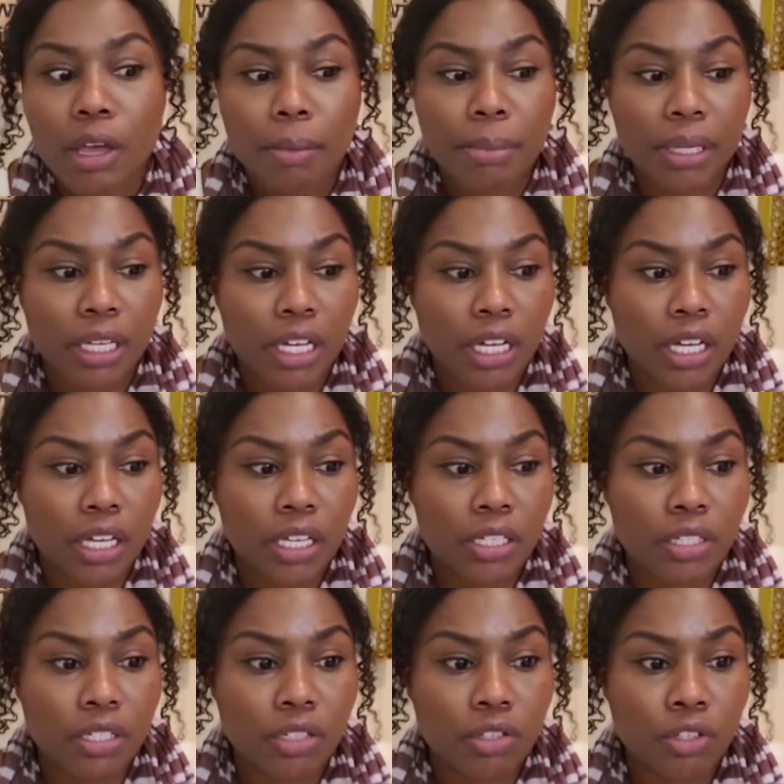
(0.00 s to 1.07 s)

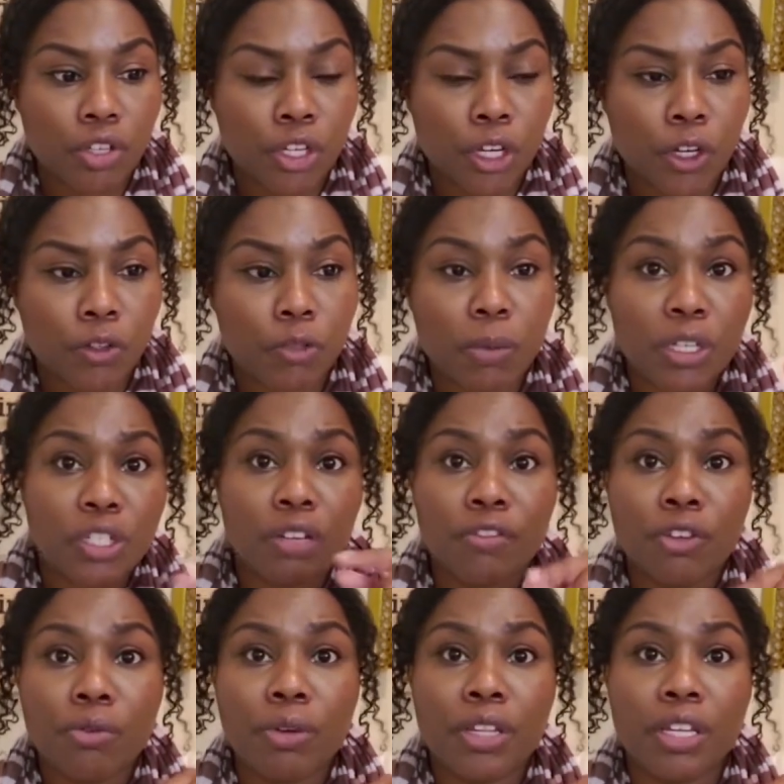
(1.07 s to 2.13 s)
Because, you know, especially if
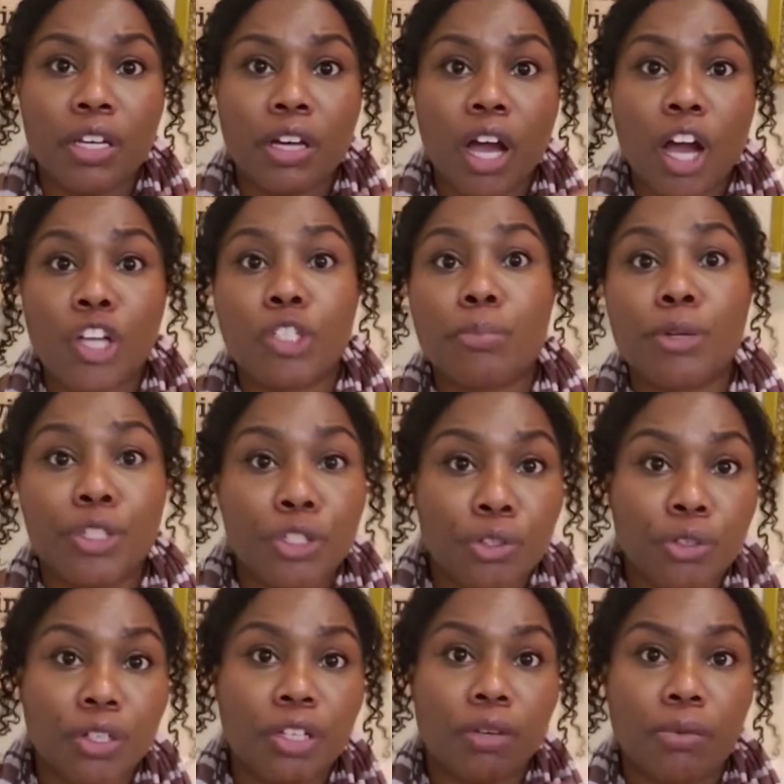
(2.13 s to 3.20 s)
you in the
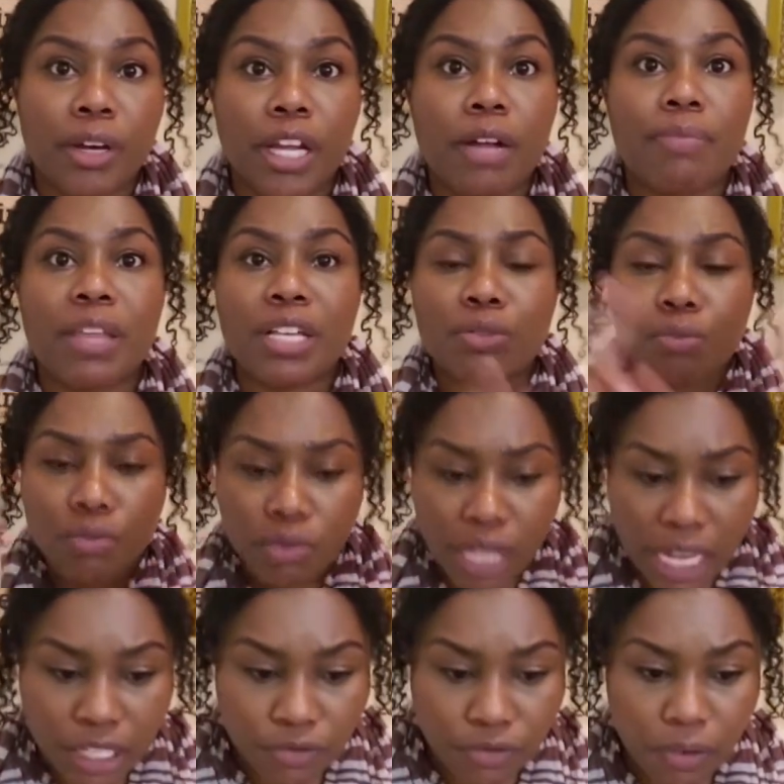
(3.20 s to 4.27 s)
entrepreneurial realm, that's
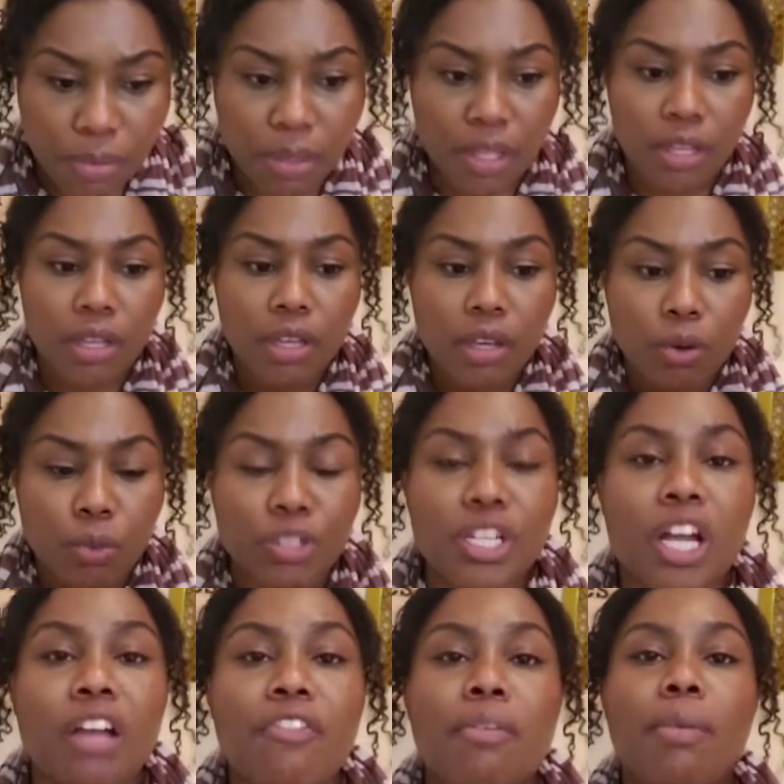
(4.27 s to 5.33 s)
that's from the we're
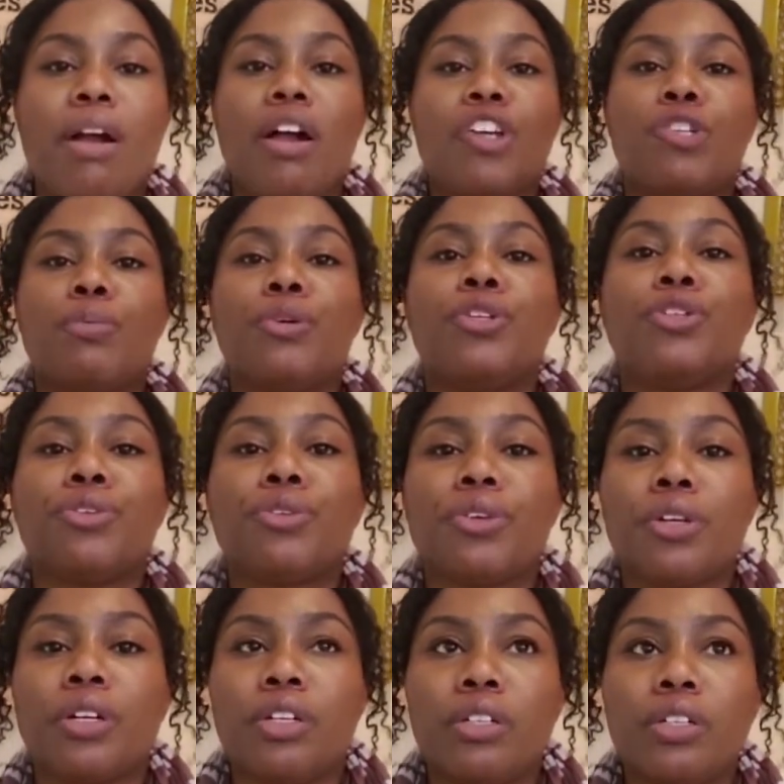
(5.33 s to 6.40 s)
talking from an
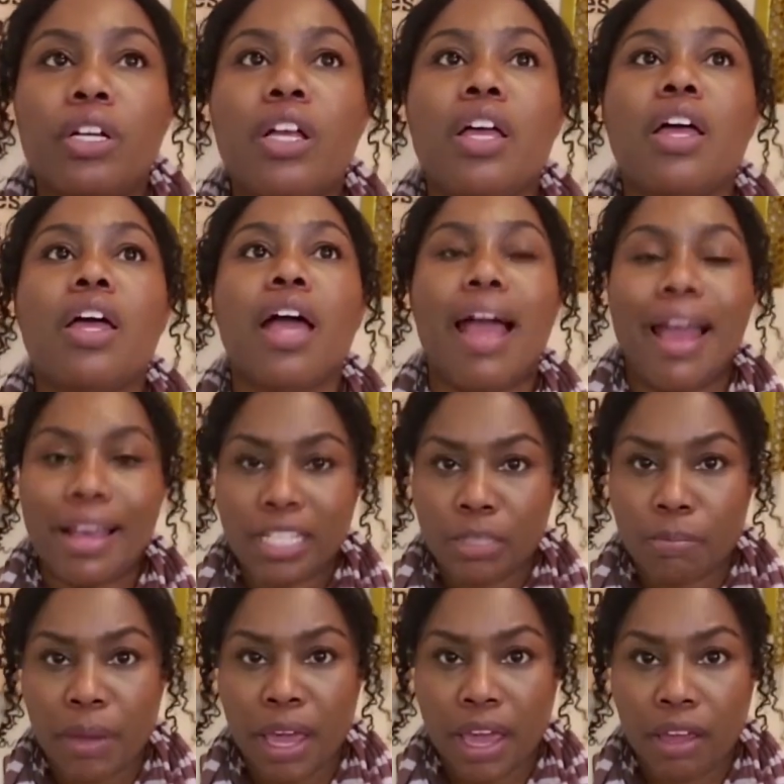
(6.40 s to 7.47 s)
entrepreneur
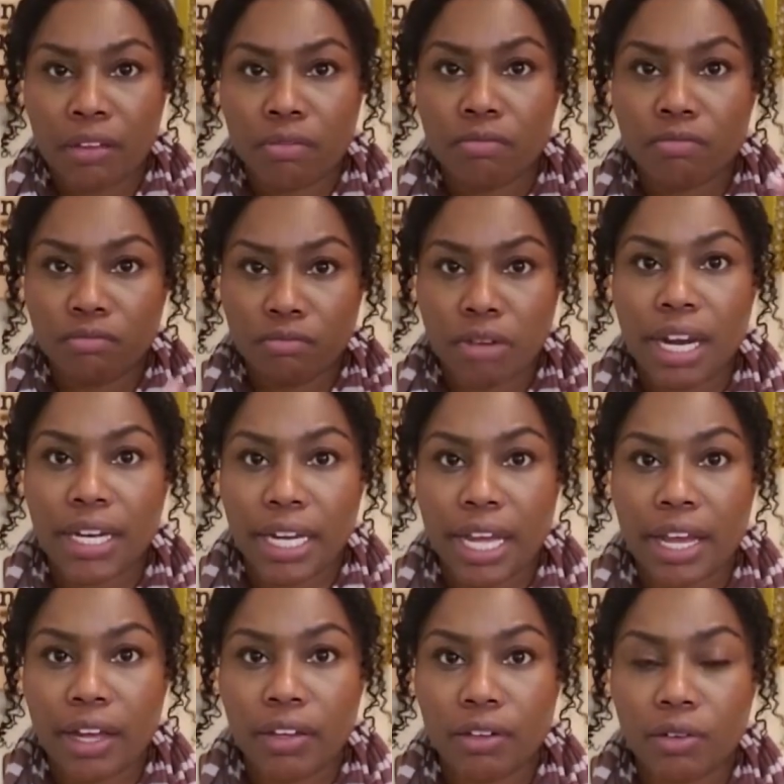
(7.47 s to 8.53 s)
aspect right
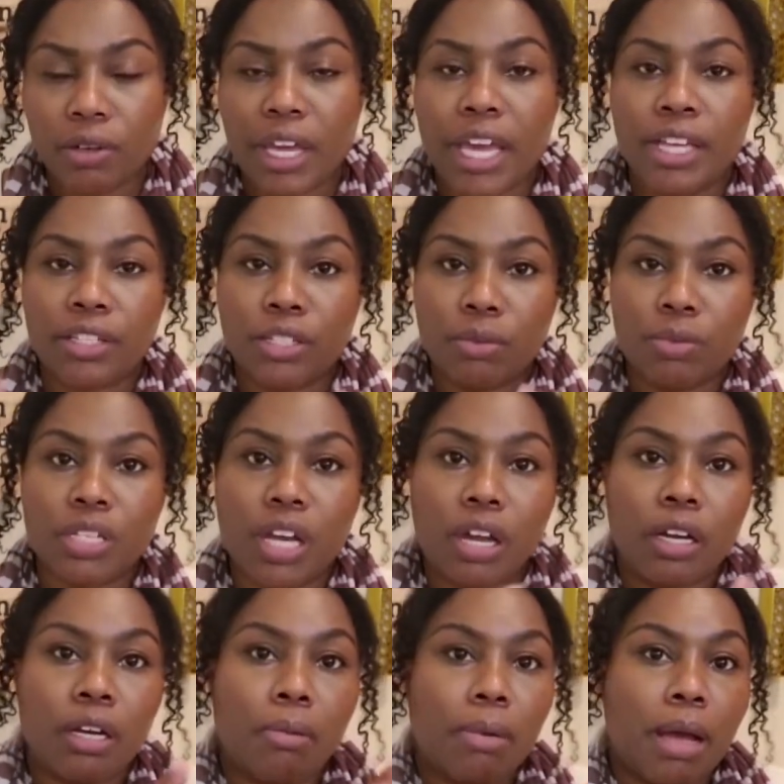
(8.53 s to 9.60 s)
now. Okay, so we're
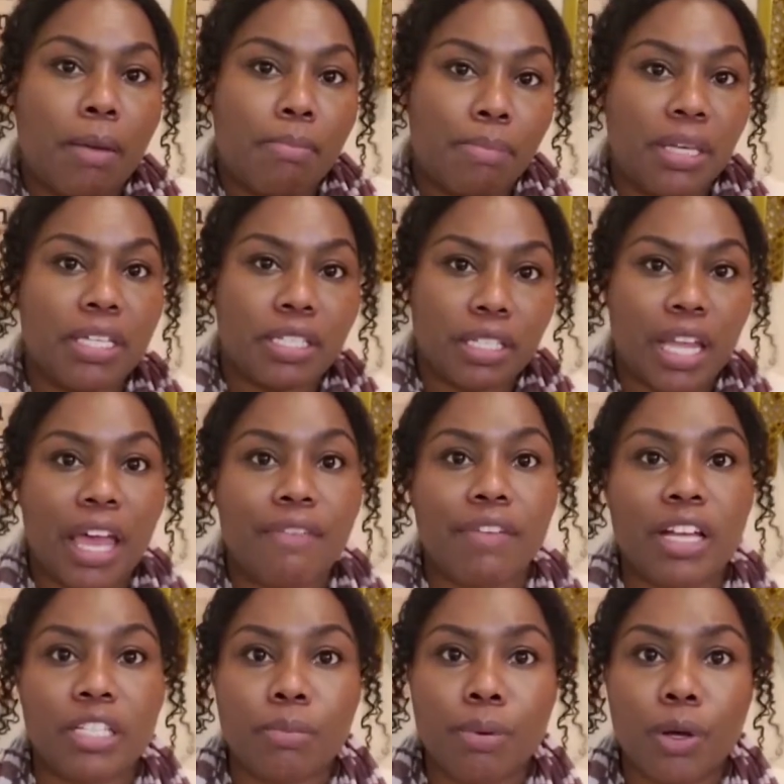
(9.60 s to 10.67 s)
talking about business life
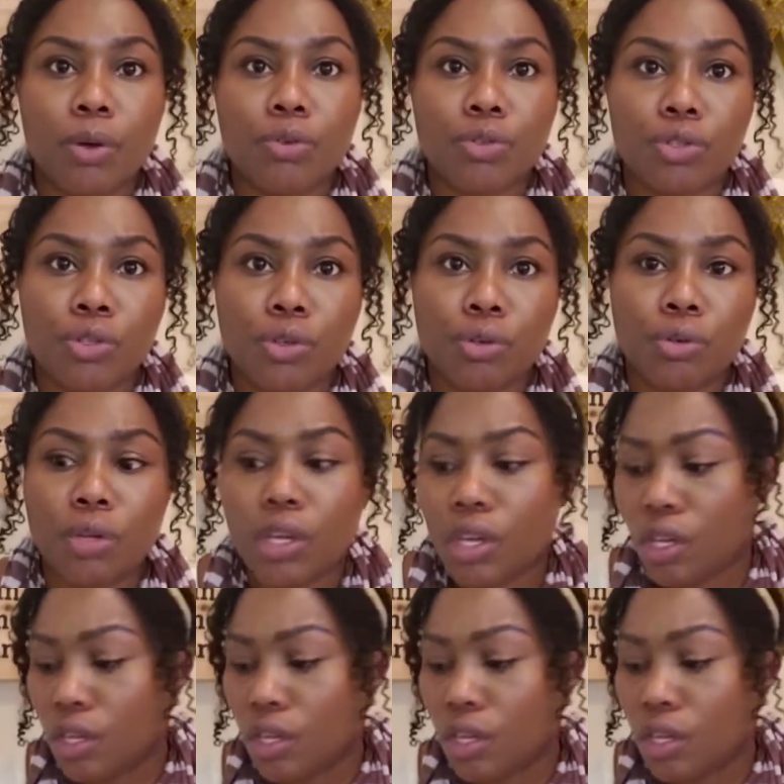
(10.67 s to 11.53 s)
as opposed to,